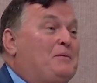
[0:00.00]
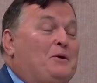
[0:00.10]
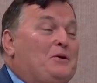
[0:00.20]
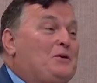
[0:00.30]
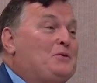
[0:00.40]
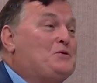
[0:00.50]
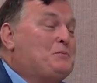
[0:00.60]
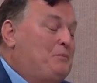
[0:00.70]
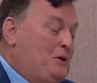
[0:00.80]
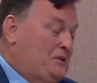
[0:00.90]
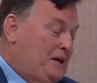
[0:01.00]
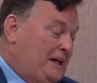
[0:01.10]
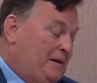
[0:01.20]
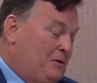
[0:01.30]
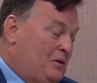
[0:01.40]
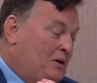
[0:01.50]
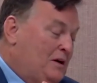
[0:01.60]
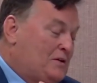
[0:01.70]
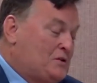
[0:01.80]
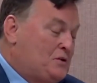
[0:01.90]
And one of those books I came
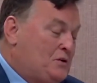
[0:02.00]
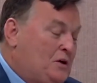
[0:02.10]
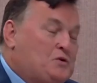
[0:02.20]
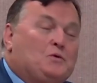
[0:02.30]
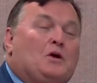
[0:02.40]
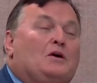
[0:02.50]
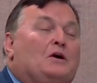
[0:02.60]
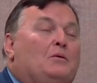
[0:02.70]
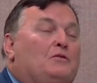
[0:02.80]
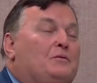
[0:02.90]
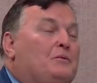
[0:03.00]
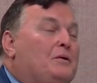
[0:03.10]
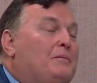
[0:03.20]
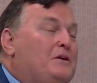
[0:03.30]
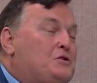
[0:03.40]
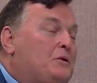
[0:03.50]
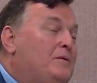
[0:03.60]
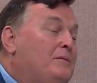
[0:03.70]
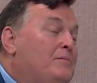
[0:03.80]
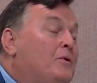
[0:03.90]
across not too long ago was a book by Sir
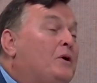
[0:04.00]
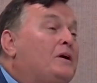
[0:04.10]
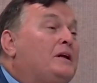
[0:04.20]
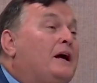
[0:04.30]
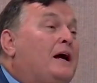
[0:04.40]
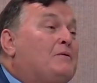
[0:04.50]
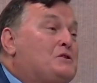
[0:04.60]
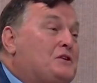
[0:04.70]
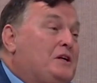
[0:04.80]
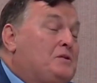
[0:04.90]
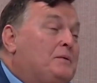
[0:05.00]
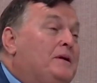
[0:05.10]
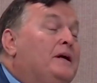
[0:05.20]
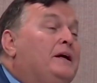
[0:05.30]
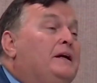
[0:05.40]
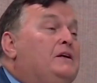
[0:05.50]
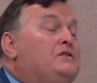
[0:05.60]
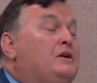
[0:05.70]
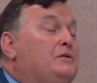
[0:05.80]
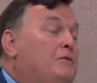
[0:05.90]
Edmund Burke, the Irish statesman. And he
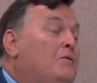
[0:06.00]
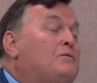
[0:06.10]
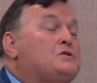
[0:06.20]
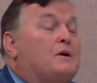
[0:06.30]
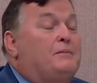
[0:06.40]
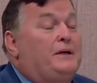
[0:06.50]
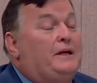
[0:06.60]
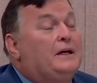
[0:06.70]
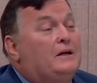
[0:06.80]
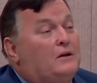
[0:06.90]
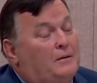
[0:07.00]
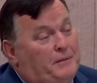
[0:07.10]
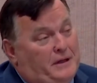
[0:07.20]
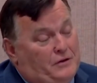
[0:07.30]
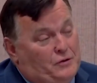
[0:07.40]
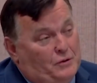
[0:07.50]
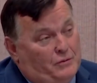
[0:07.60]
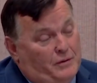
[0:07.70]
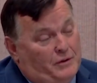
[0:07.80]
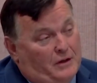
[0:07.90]
said you vote for somebody not because you
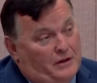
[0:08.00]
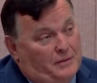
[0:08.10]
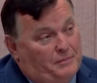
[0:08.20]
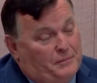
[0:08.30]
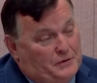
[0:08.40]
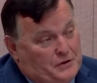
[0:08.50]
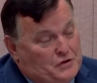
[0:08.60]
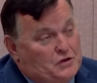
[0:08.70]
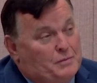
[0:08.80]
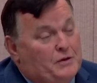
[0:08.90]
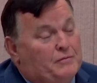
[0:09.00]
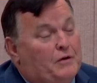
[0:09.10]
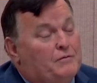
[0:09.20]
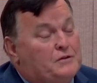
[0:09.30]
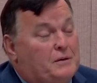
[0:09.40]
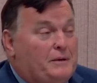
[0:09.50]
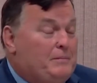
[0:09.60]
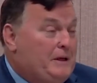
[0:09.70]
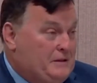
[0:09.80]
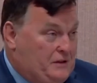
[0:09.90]
agree with all their positions, but you vote for somebody
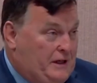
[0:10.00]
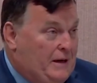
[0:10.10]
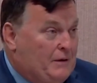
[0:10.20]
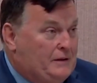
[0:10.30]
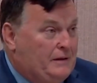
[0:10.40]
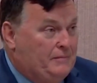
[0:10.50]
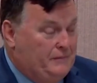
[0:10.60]
because of character.